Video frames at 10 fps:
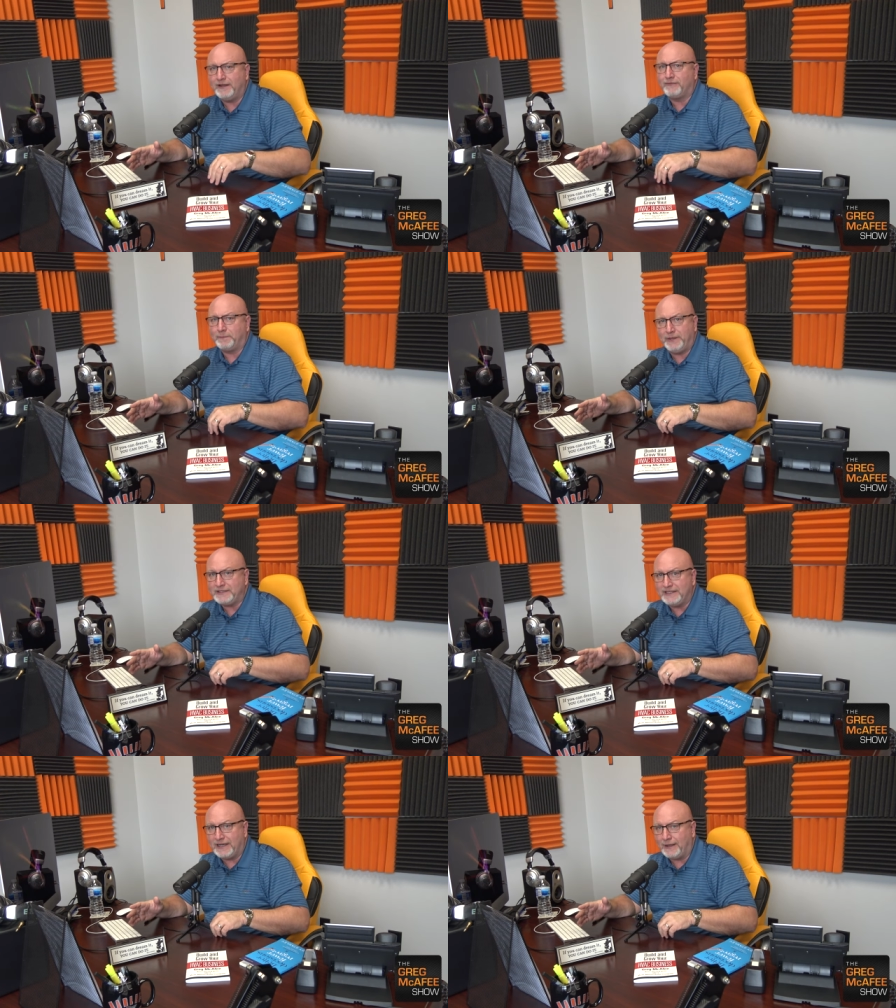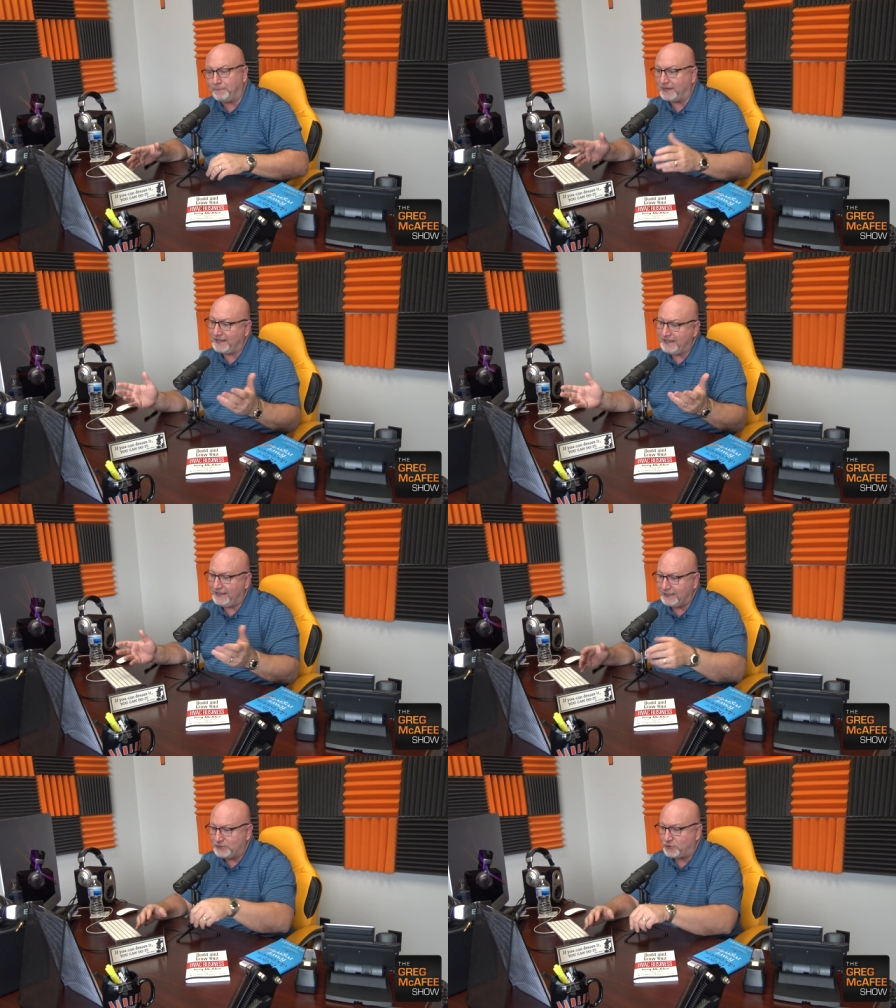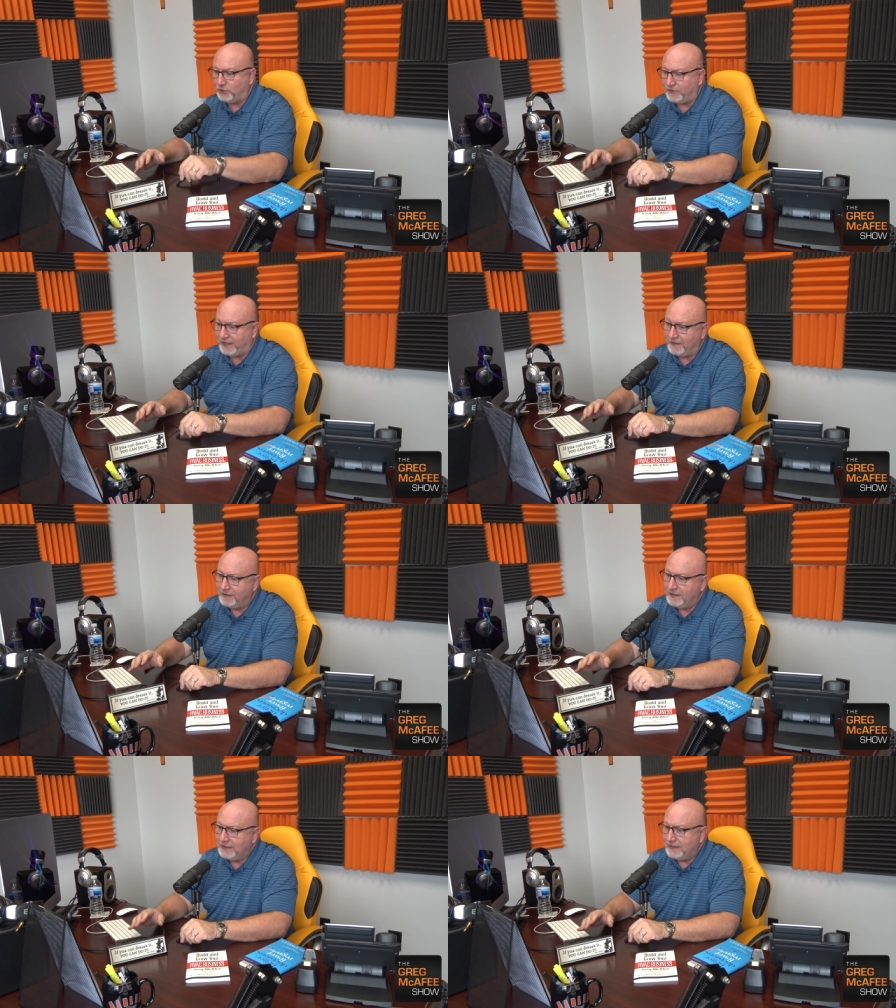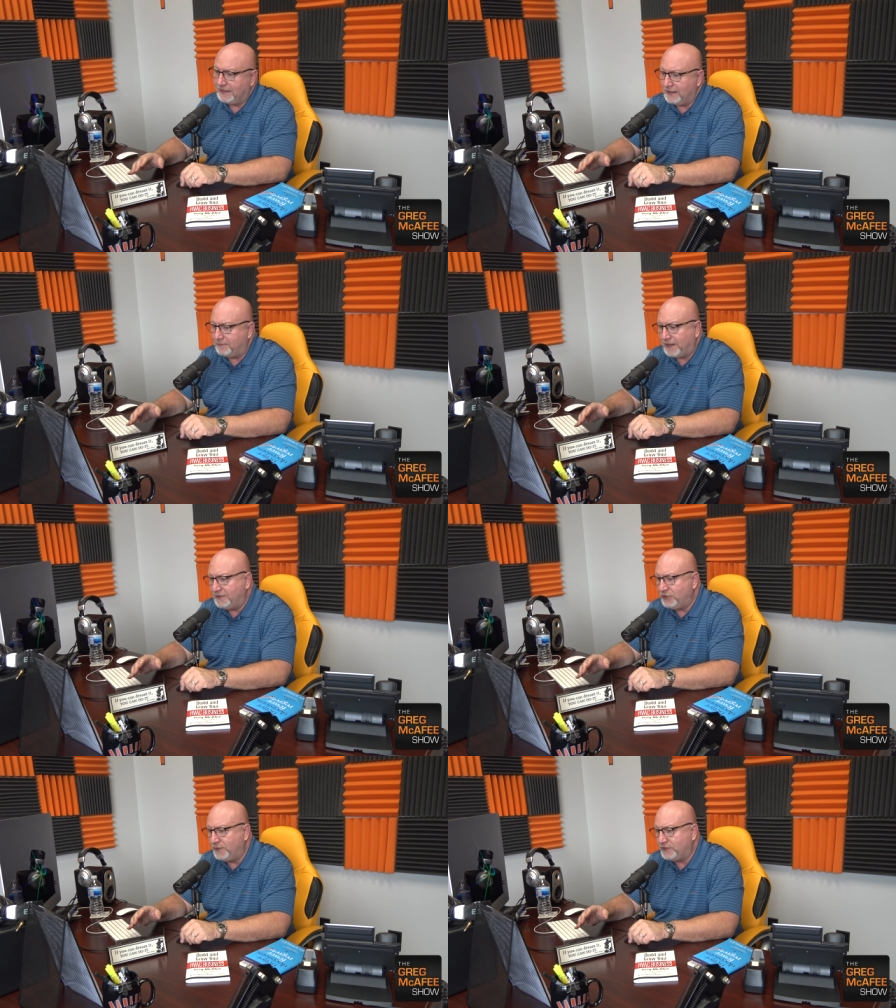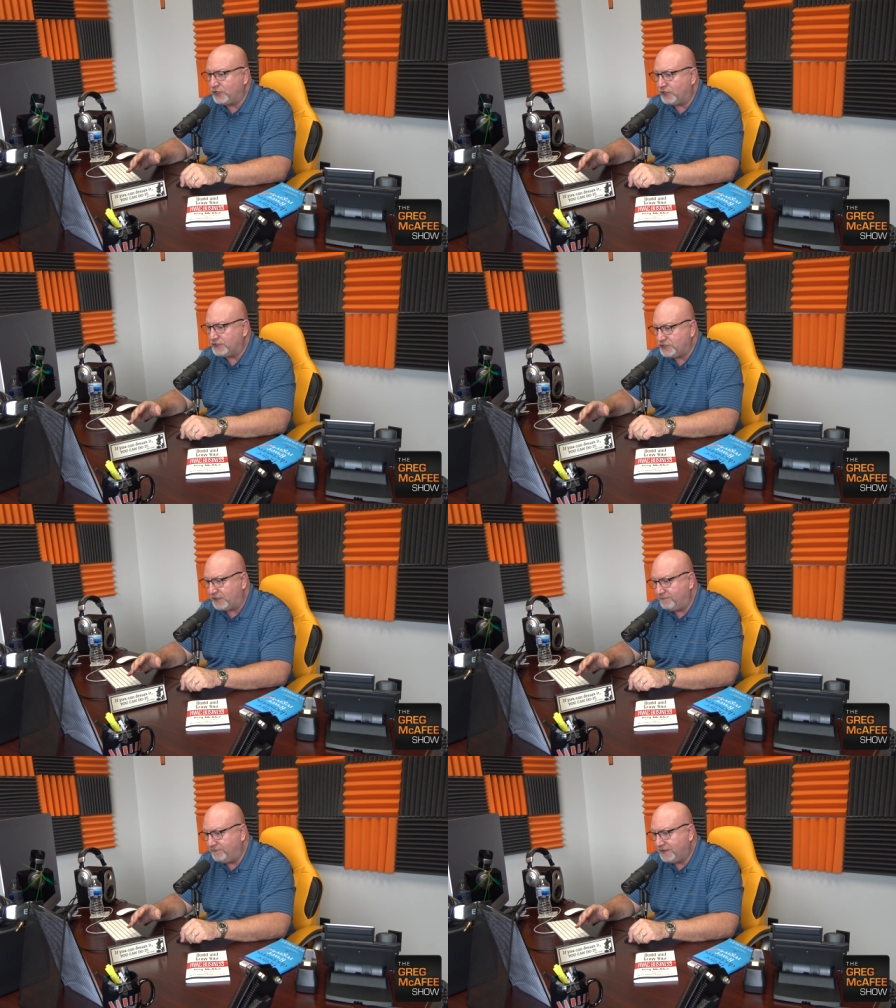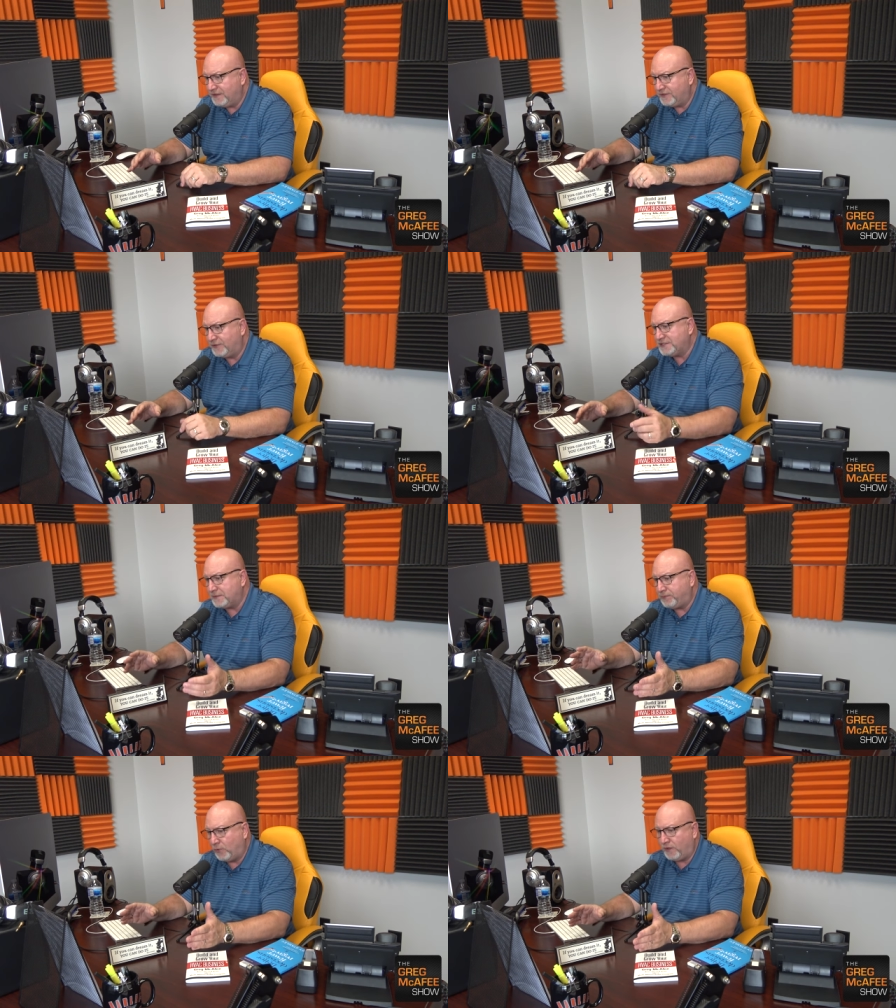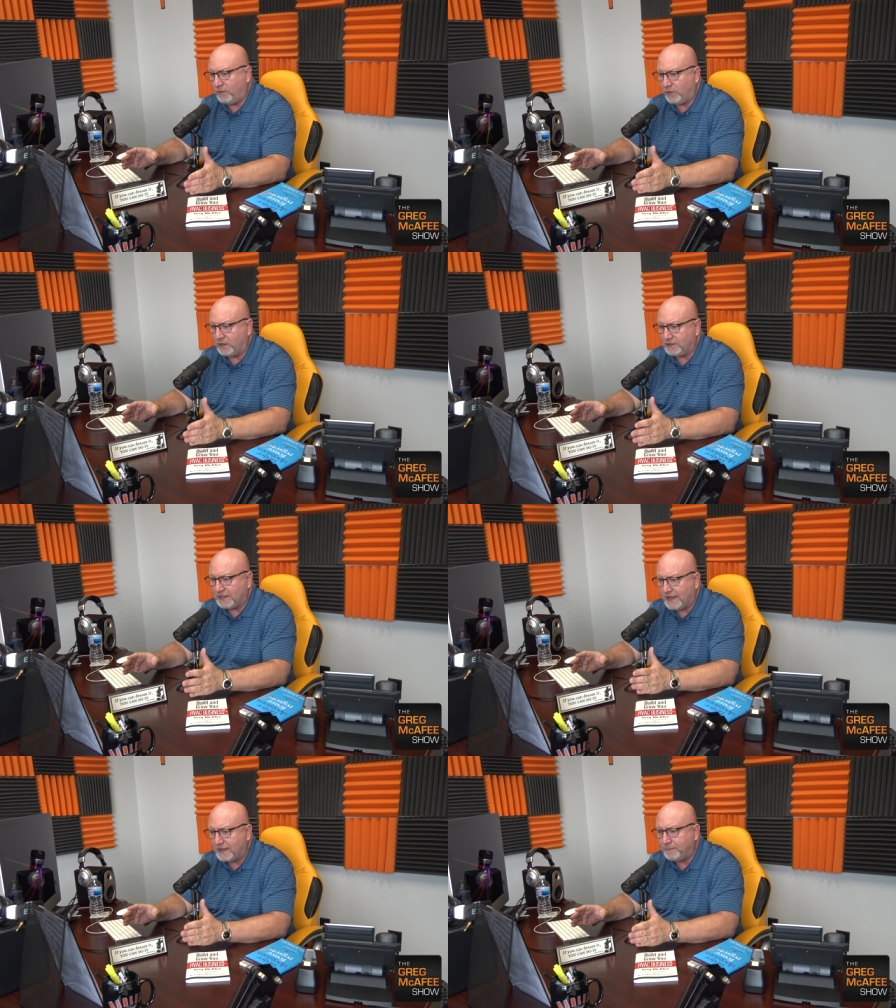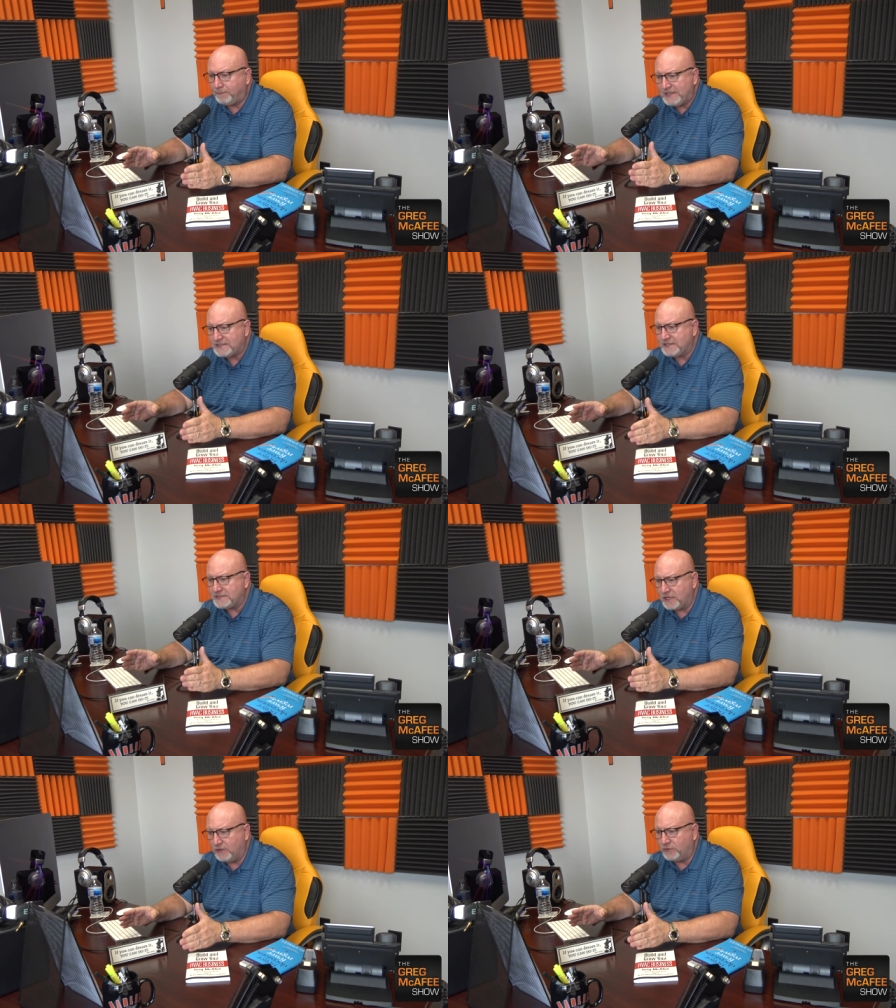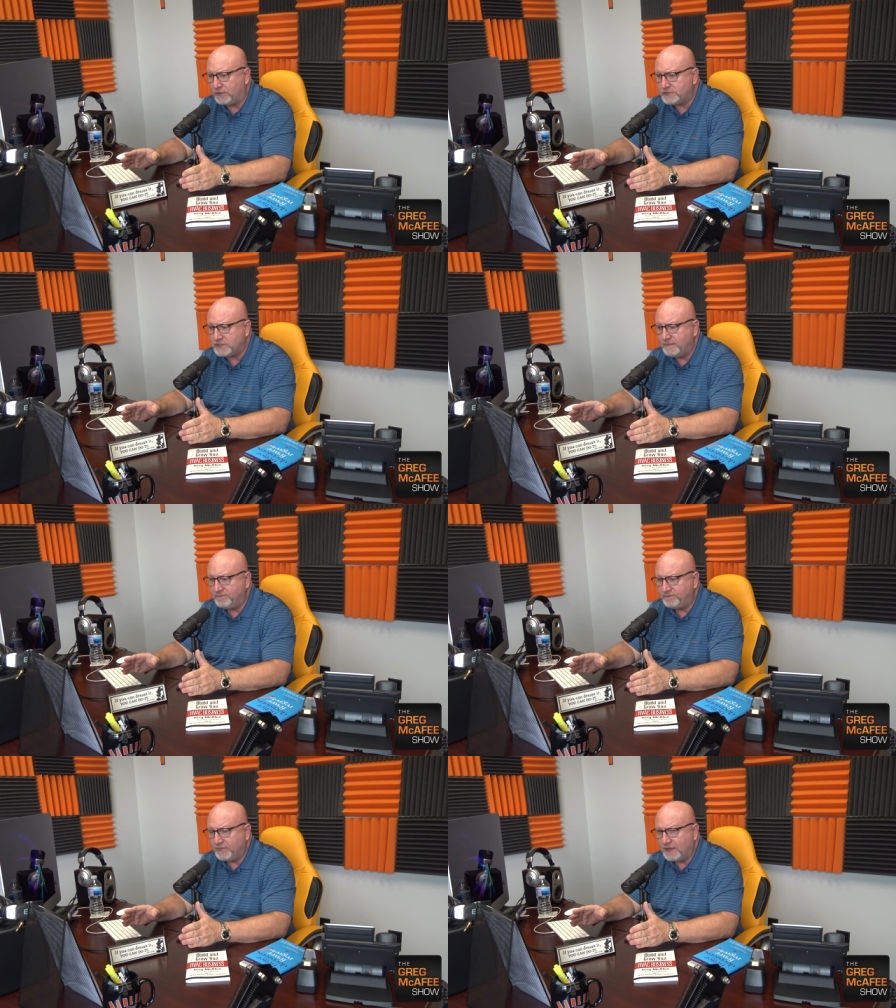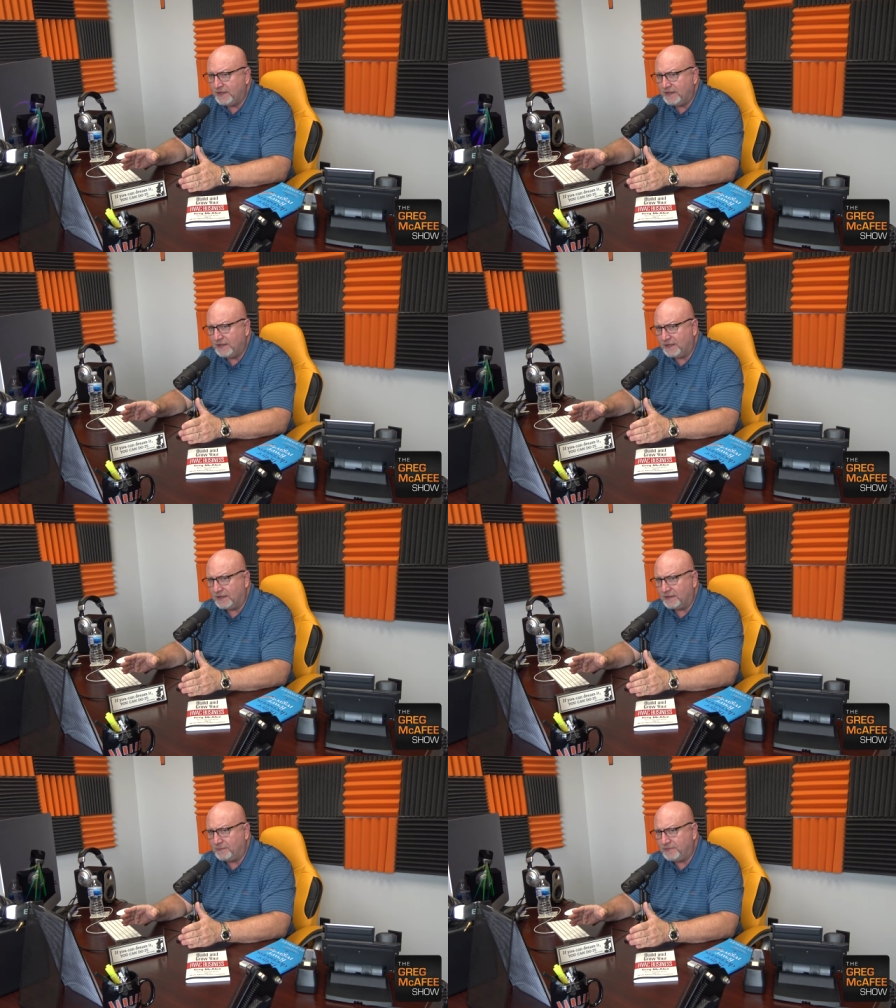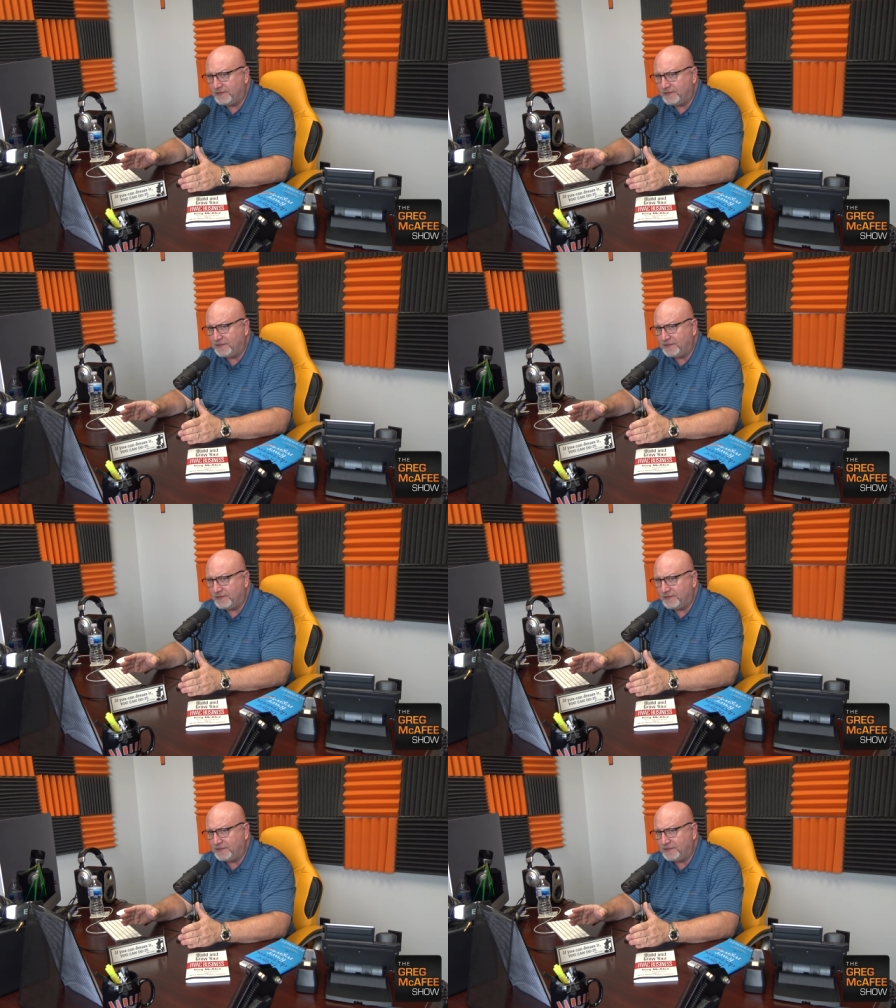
never picked it up, but I can't control that. Um, I do encourage it. There is a point where a lot of business owners um,